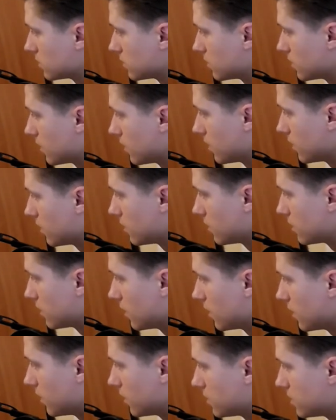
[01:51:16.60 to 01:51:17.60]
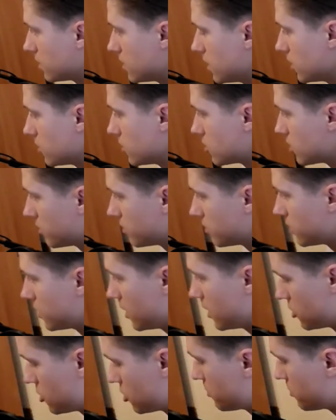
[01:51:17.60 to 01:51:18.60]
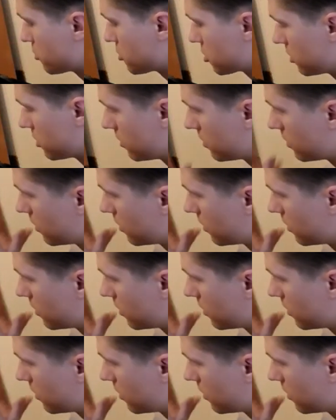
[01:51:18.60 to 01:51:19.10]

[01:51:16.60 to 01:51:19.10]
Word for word: Oh. The the oh, okay. the, Egypt, the Egyptian.